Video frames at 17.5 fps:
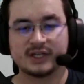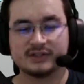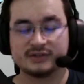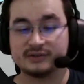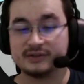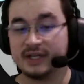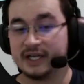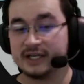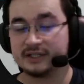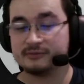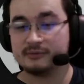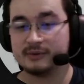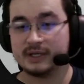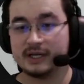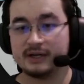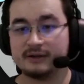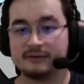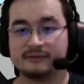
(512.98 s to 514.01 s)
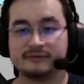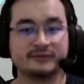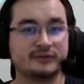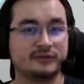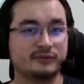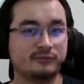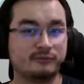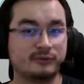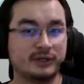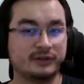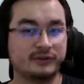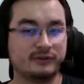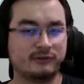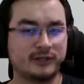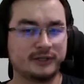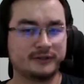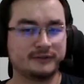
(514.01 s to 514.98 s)
So next we have two
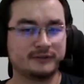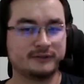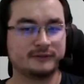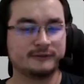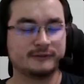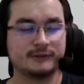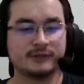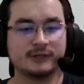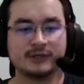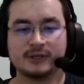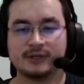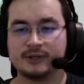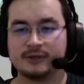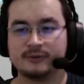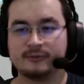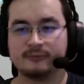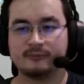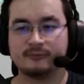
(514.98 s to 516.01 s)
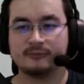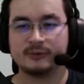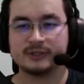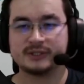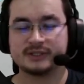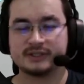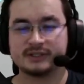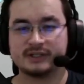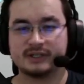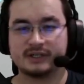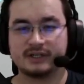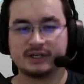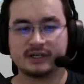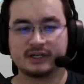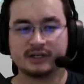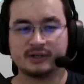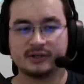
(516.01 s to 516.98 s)
renderers, which
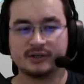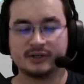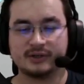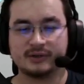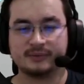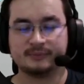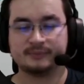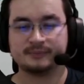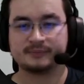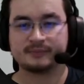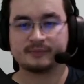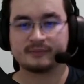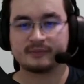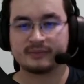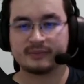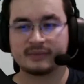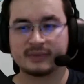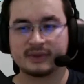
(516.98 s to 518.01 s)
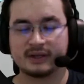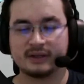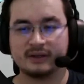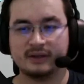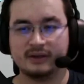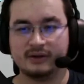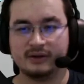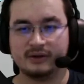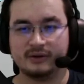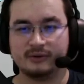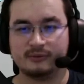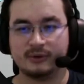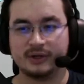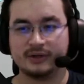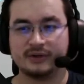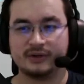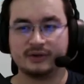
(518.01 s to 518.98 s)
are going to uh,
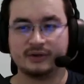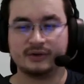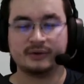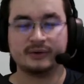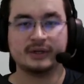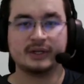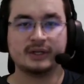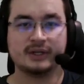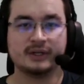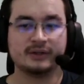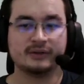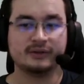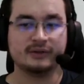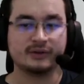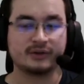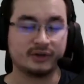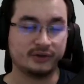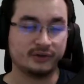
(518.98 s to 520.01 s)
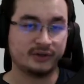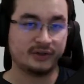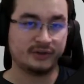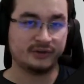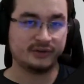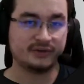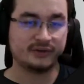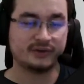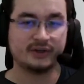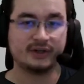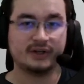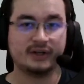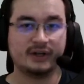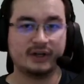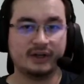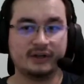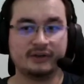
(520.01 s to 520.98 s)
render the content
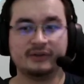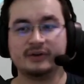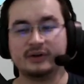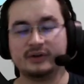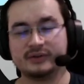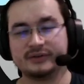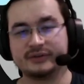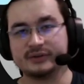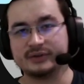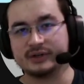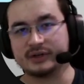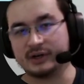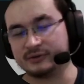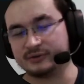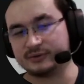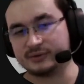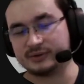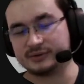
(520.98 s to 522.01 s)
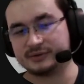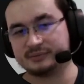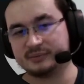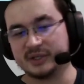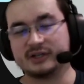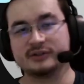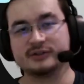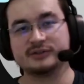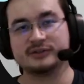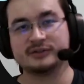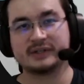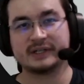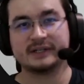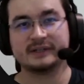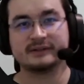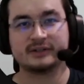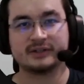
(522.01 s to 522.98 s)
and also the controls, because you
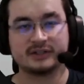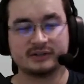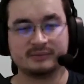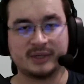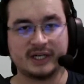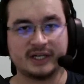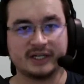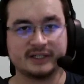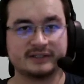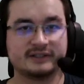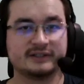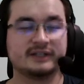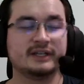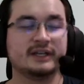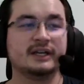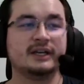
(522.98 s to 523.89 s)
can customize